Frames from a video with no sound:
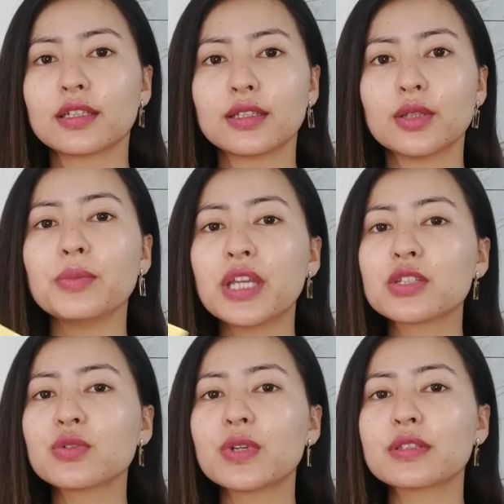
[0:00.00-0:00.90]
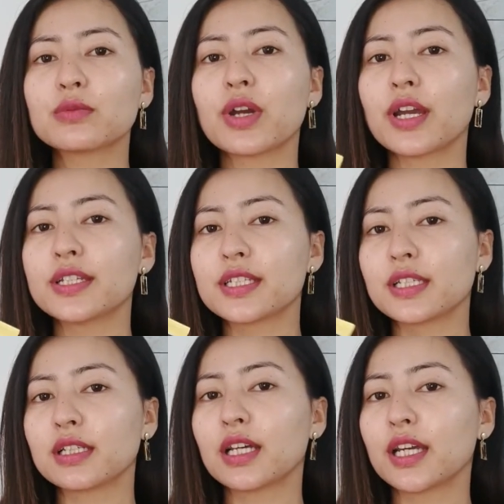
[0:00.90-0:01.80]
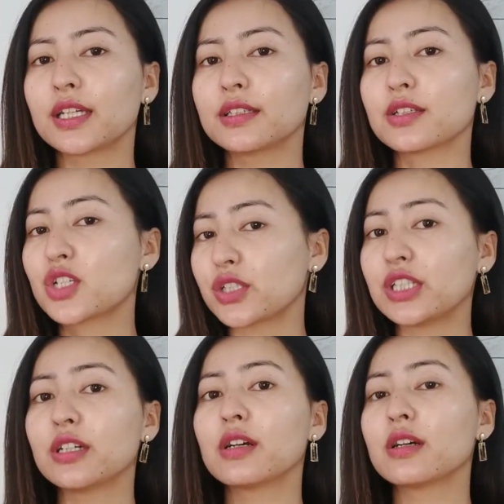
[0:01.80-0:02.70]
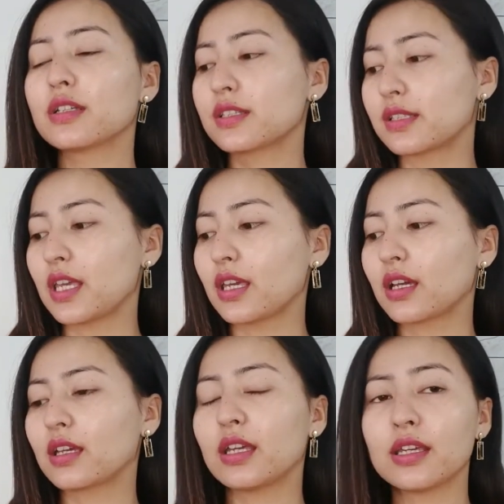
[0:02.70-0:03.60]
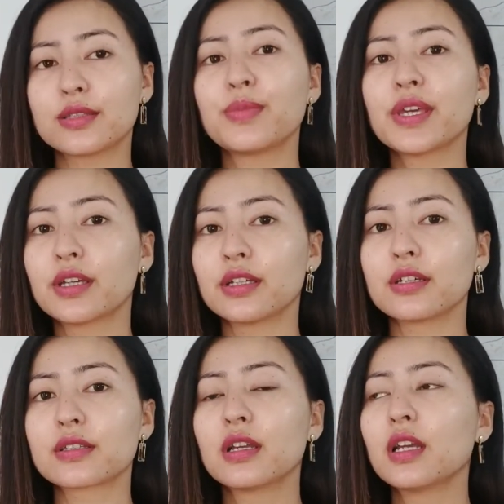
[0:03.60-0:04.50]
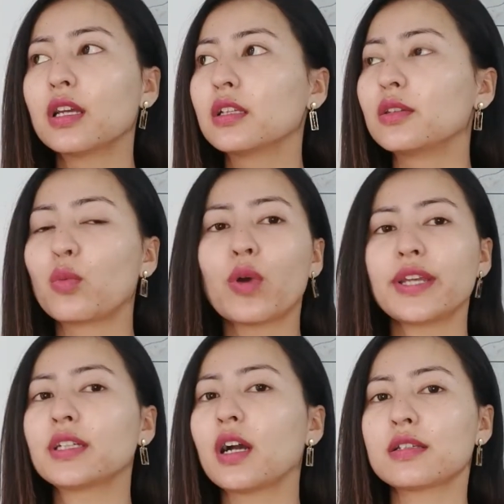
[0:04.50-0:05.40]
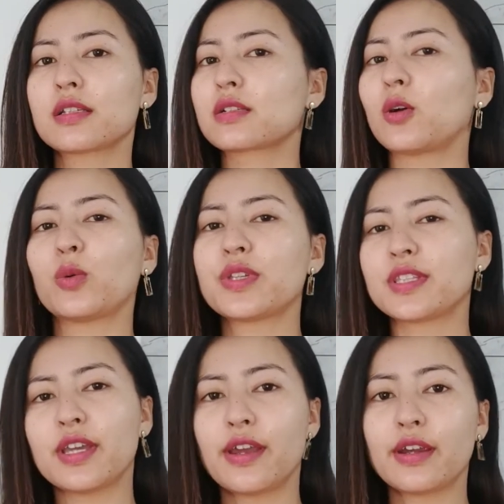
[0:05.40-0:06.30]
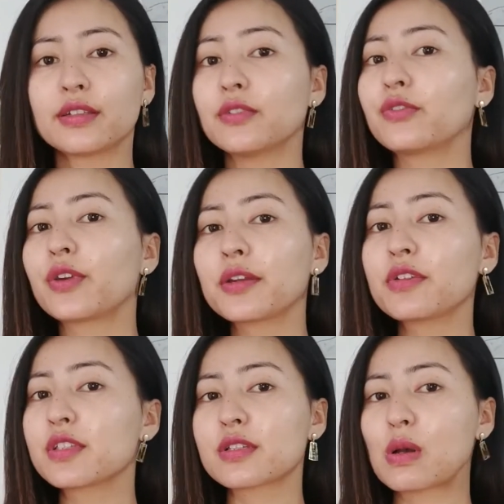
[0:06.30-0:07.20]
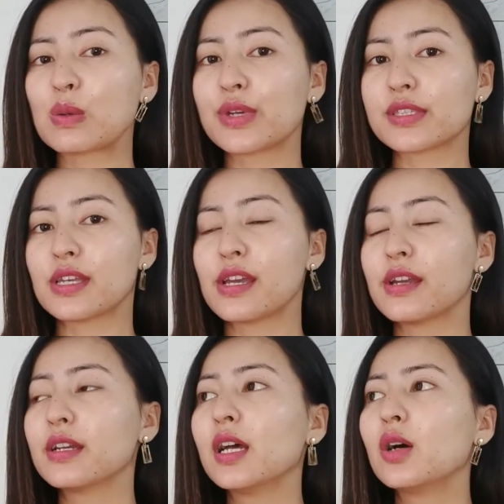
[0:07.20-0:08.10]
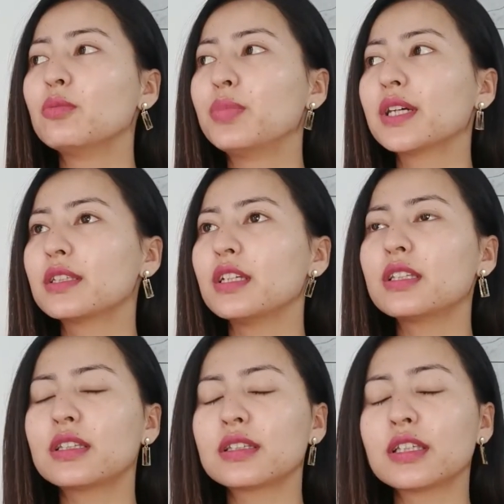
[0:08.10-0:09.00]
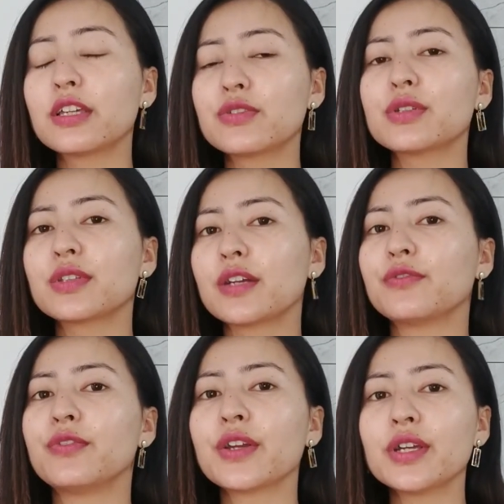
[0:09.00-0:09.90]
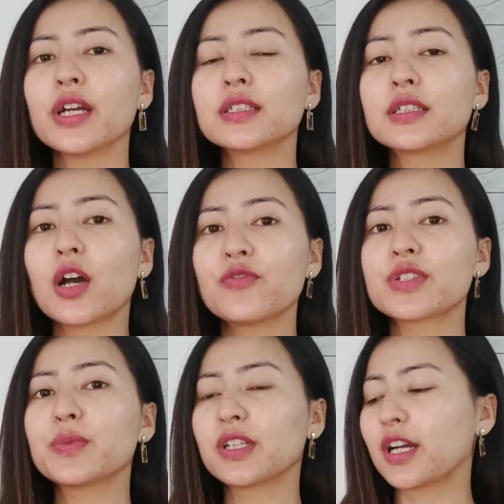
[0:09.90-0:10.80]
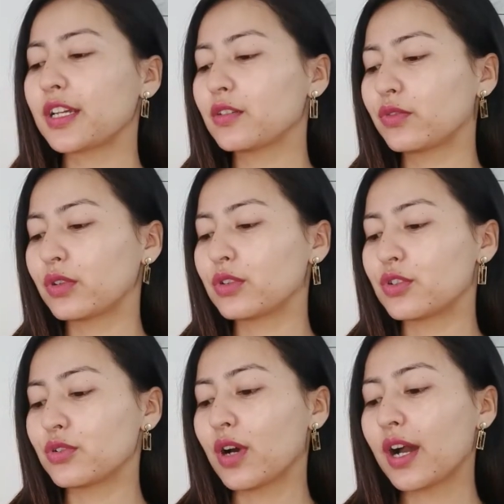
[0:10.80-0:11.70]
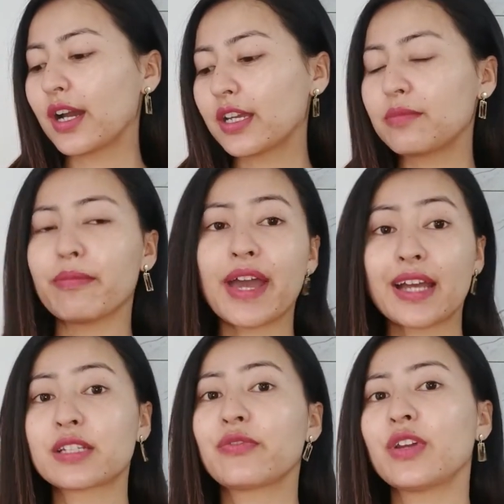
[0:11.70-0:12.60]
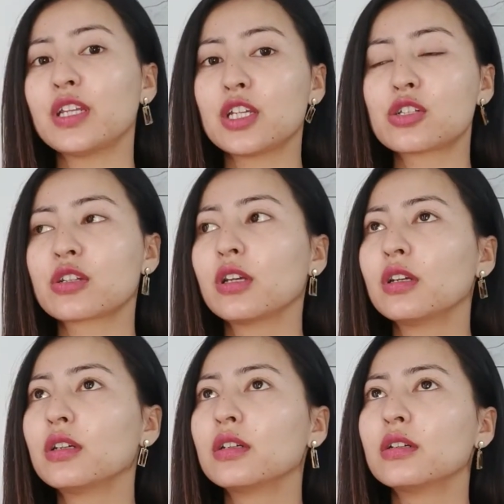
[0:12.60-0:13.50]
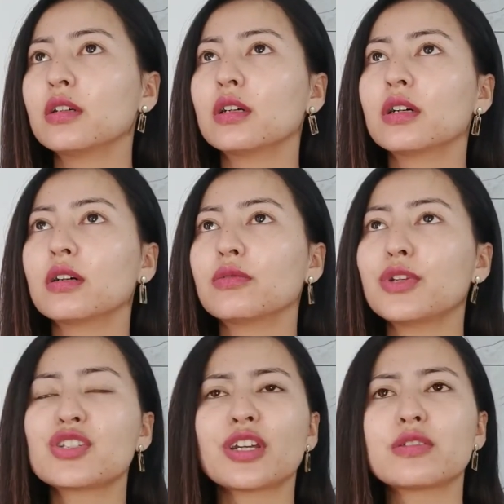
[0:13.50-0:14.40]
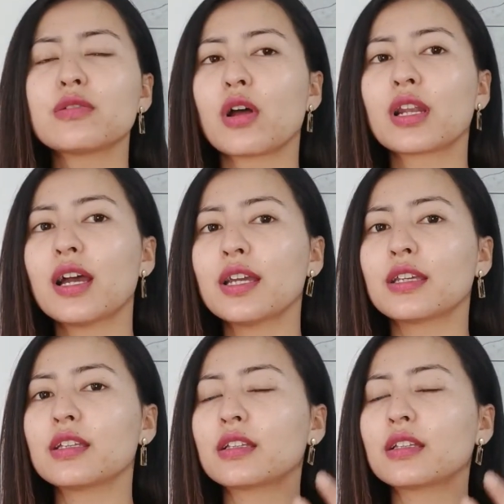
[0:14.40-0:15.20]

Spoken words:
The major reason why I didn't like the Sheer Zinc is because the white cast is always there, the fragrance is always there, but it gives you that very uncomfortable kind of a dry matte finish, which I do not like.